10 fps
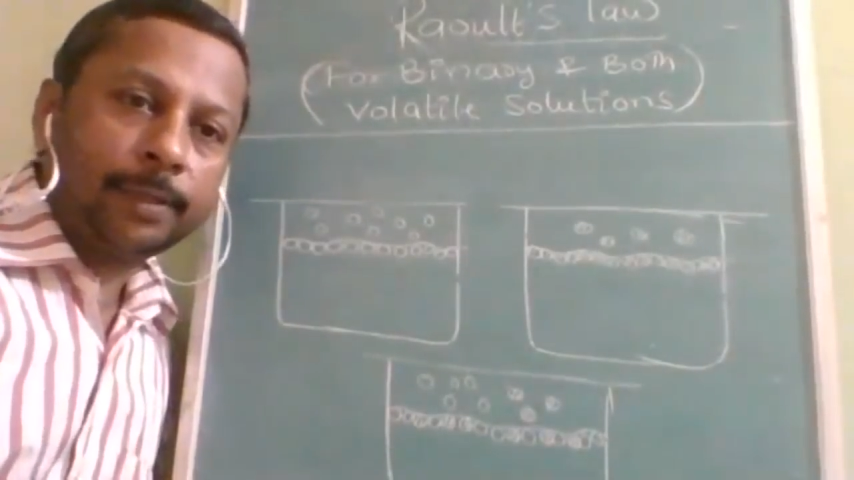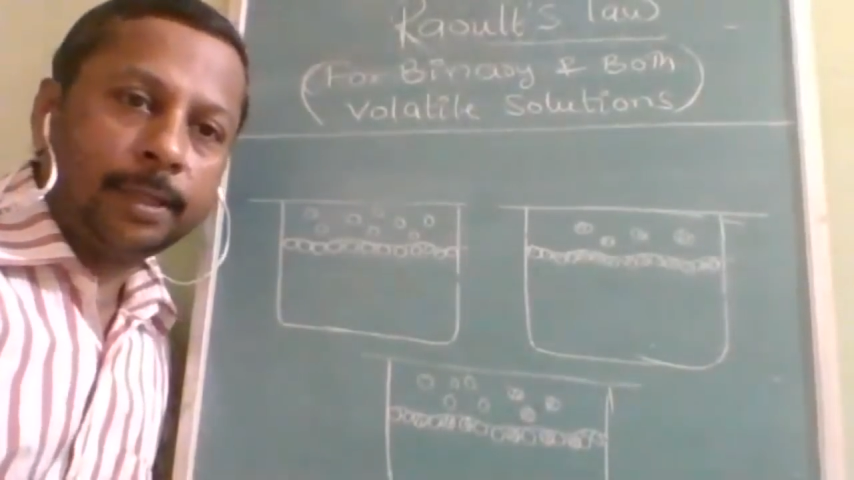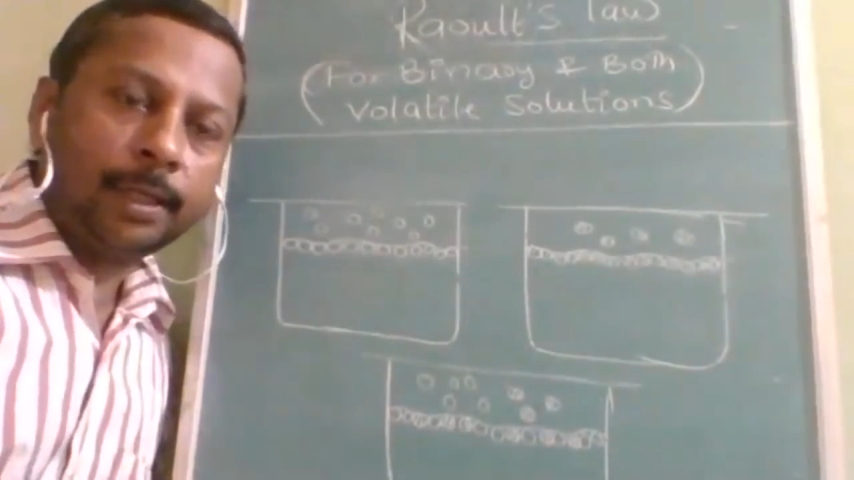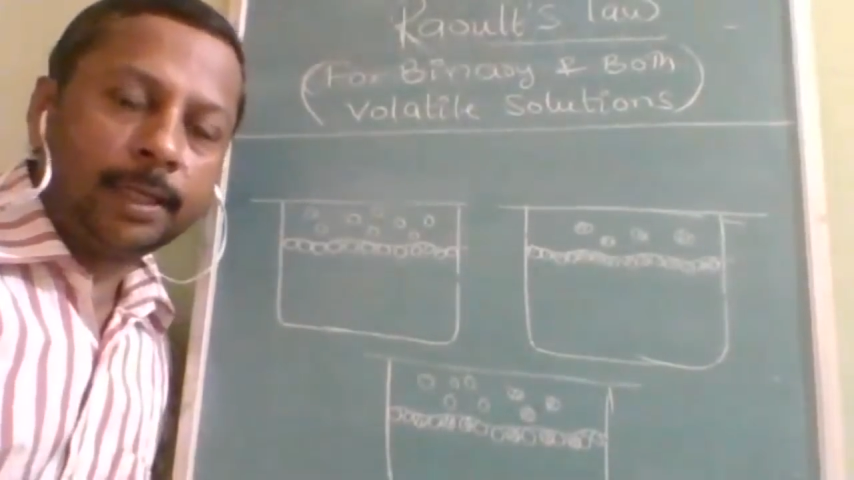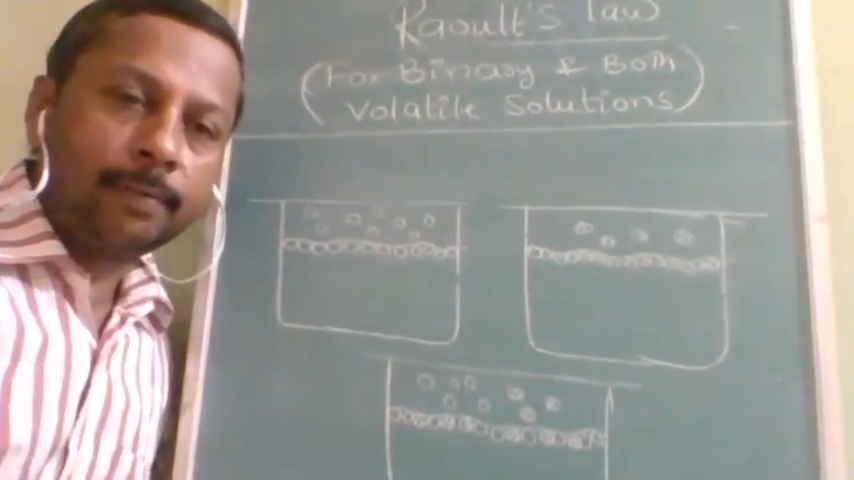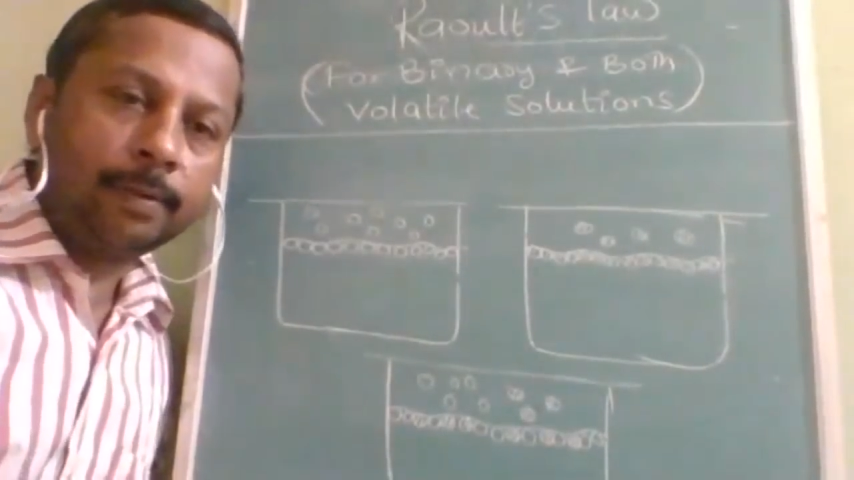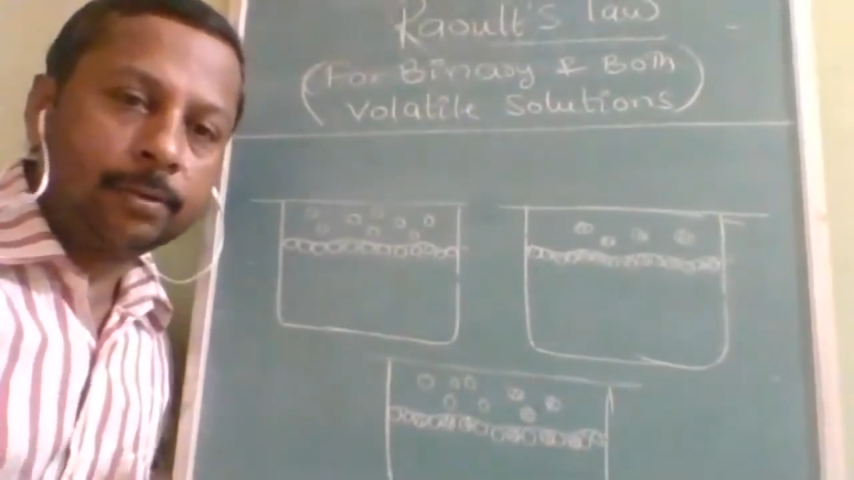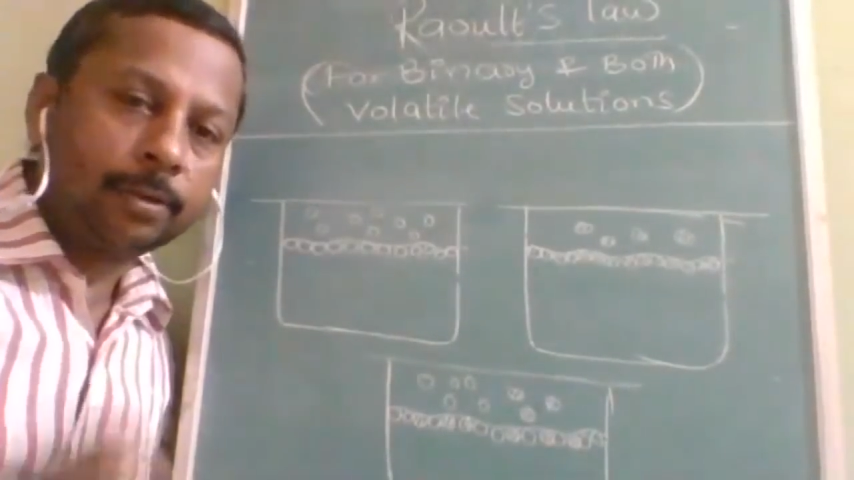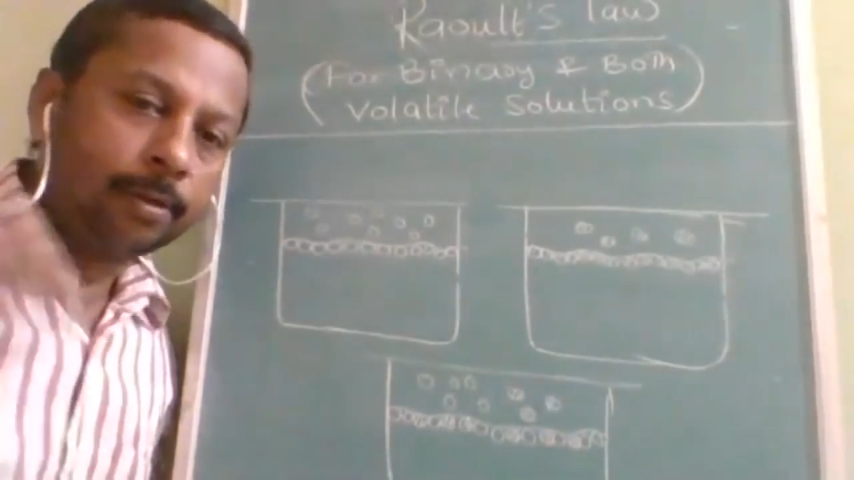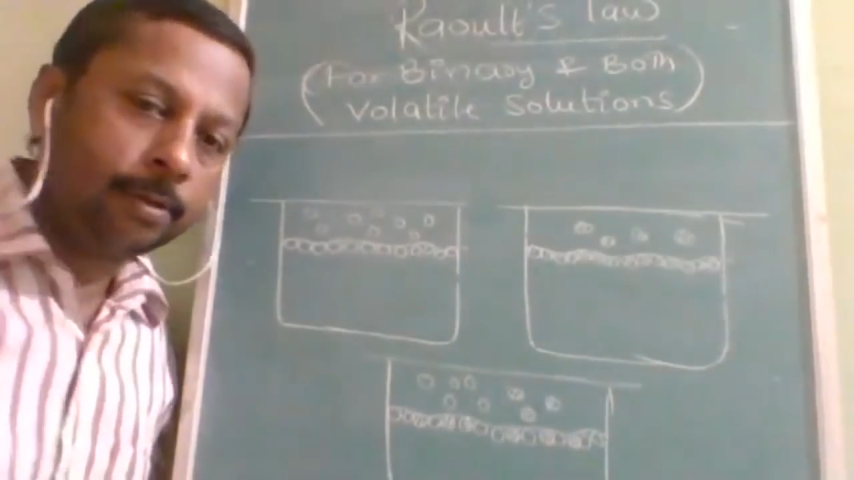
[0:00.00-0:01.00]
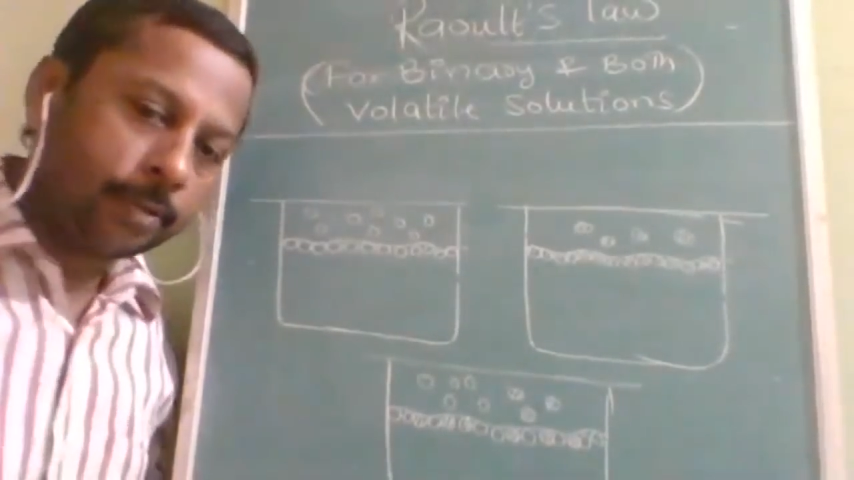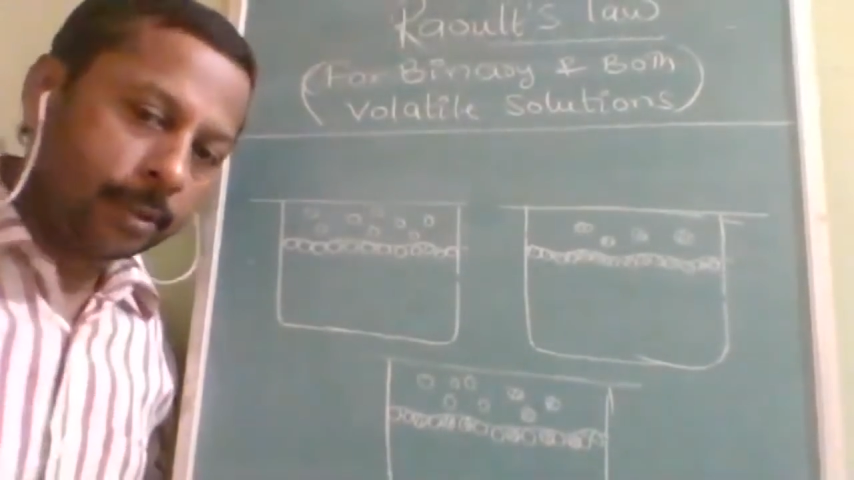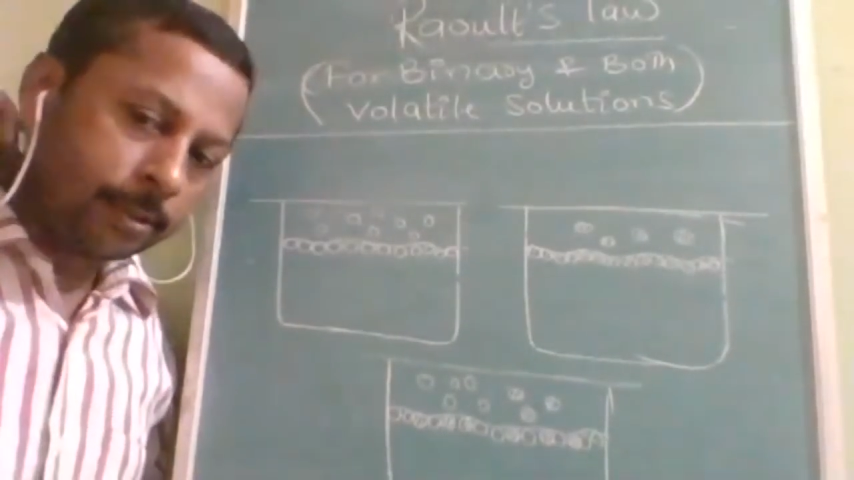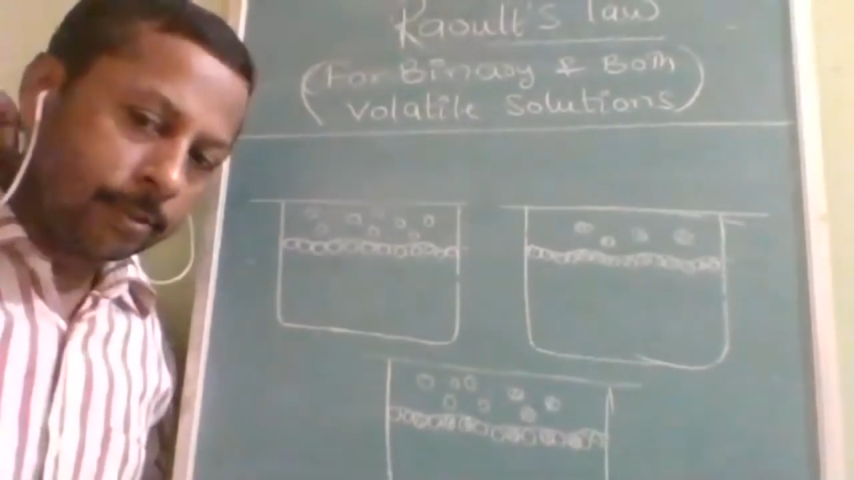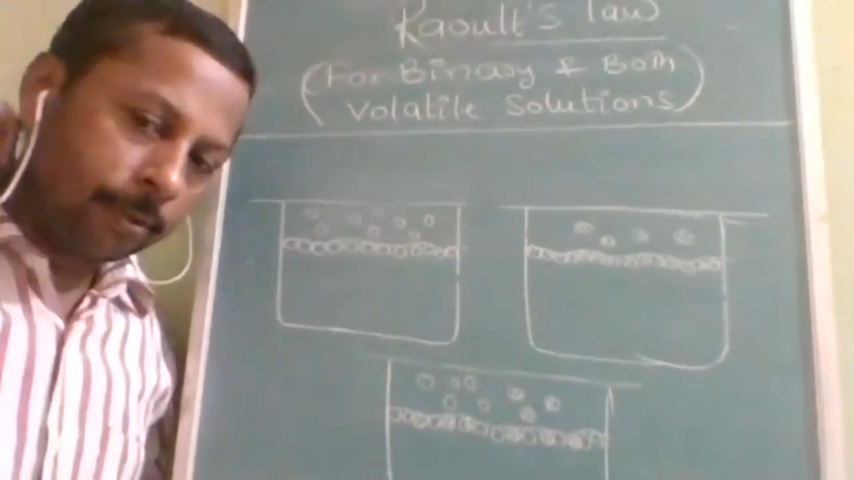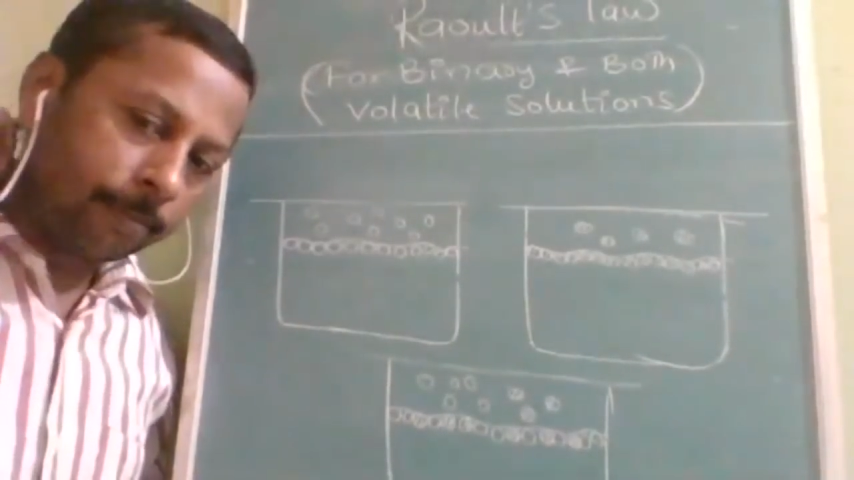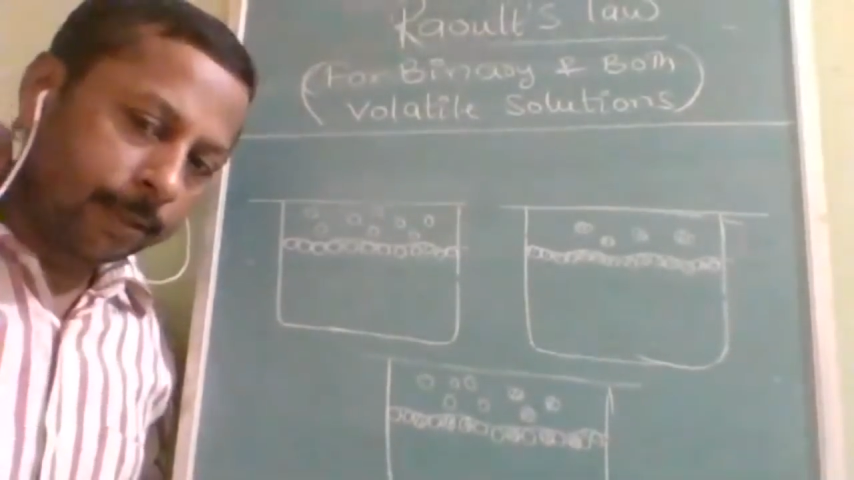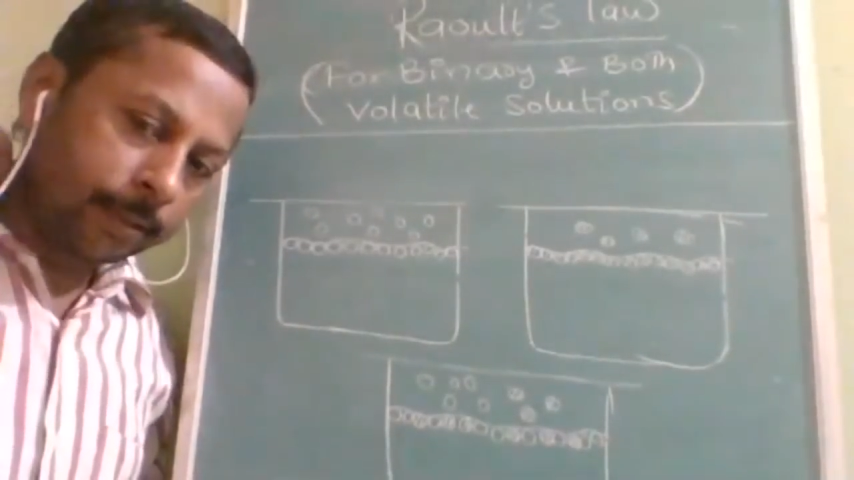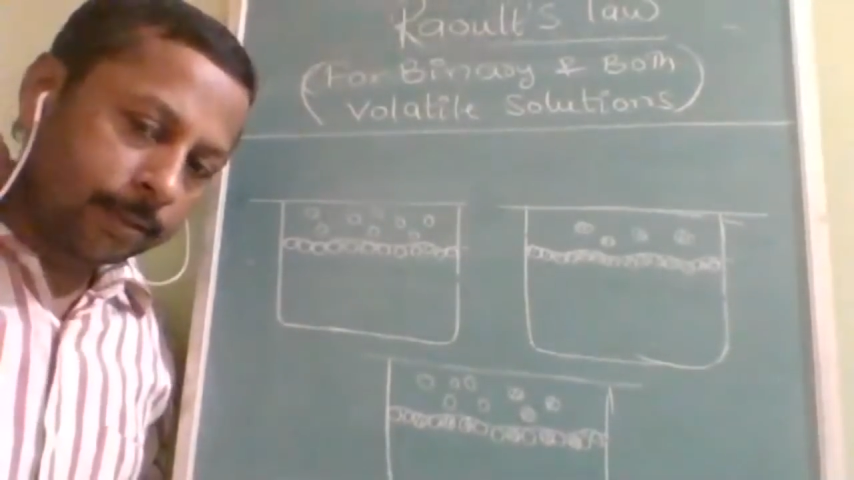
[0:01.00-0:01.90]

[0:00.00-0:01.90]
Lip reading: the liquid solutions topic.